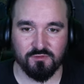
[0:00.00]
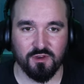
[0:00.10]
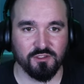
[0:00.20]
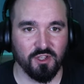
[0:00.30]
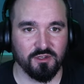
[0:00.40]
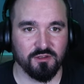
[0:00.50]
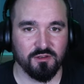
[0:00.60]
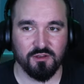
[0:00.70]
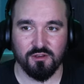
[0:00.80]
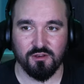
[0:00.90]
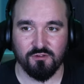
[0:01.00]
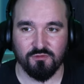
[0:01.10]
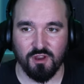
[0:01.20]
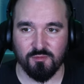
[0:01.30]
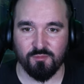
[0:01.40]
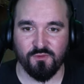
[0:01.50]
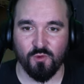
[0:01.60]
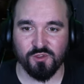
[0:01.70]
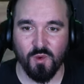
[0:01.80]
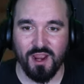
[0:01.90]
Right, done. Right, before we do